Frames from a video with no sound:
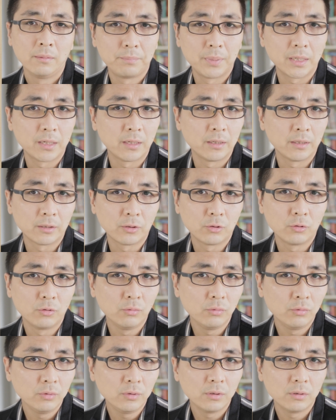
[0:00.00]
but a
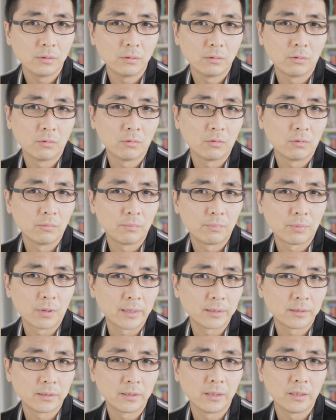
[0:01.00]
good or
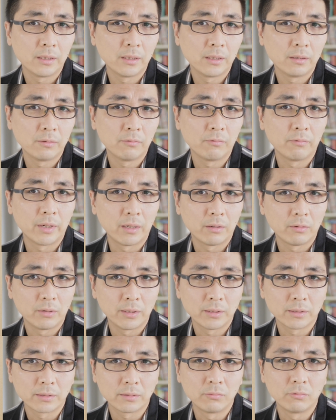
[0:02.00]
pricey
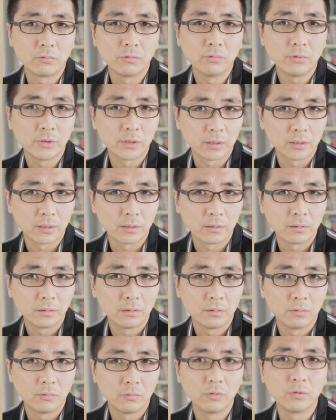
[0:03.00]
wireless router
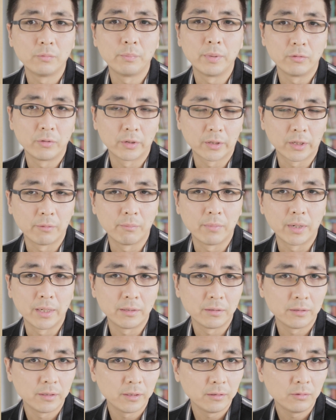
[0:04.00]
would be
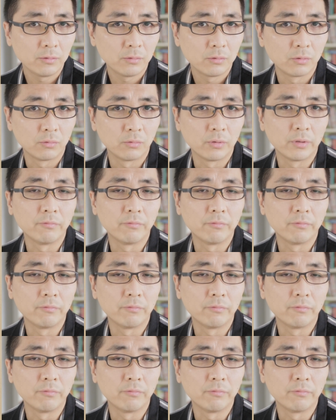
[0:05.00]
recommended to